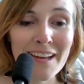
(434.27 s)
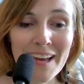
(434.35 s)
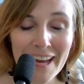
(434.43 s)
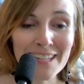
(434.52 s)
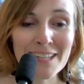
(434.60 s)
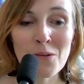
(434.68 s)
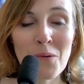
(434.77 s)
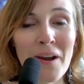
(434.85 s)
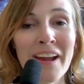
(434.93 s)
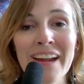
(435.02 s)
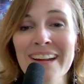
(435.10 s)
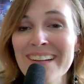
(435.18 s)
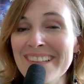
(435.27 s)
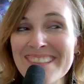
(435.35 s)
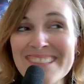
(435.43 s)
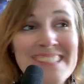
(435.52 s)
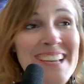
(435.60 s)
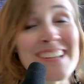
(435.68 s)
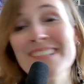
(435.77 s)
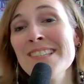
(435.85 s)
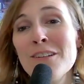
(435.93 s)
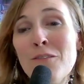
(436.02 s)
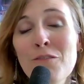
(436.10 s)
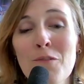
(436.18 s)
Anyway, that
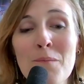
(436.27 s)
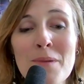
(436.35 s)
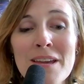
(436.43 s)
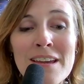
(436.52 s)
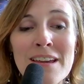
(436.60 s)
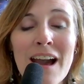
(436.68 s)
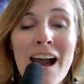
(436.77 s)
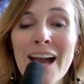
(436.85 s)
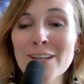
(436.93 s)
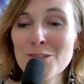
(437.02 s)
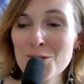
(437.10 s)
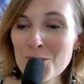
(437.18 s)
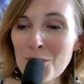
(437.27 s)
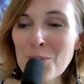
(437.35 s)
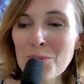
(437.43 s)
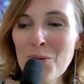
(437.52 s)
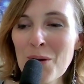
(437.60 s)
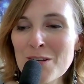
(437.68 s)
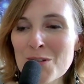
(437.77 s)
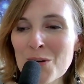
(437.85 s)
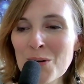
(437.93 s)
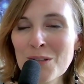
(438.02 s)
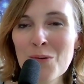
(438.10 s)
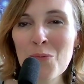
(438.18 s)
is it for me. I do hope you
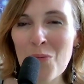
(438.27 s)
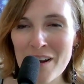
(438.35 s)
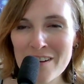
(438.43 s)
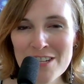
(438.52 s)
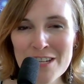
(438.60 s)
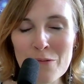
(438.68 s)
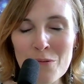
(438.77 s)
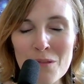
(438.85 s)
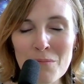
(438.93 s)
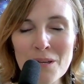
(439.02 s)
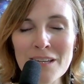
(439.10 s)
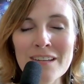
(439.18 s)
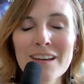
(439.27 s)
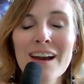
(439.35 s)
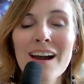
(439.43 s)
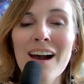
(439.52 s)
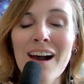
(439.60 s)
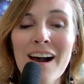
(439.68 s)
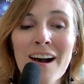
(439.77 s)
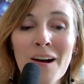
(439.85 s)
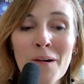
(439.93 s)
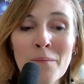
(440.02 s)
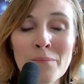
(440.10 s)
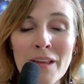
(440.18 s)
enjoyed watching with me.
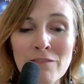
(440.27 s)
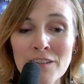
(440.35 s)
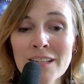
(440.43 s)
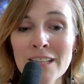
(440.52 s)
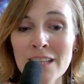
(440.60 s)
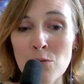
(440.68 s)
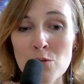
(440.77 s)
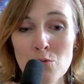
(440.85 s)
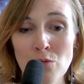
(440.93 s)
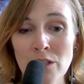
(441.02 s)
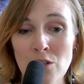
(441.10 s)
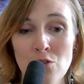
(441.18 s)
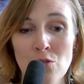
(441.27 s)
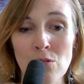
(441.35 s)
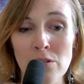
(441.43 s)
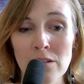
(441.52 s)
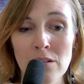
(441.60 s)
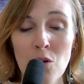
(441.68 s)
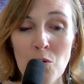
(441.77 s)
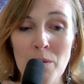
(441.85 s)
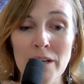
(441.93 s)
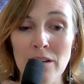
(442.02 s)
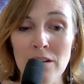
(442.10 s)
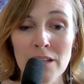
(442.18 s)
I feel like that was really short. Oh
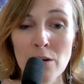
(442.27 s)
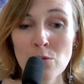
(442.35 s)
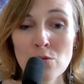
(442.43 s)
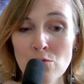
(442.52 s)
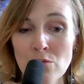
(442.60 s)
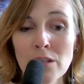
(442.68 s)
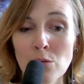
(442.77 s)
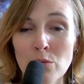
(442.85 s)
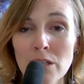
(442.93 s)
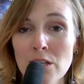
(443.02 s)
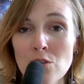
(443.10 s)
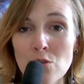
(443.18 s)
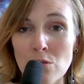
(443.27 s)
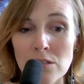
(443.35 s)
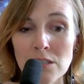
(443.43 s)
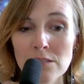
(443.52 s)
my God, that was really, really short.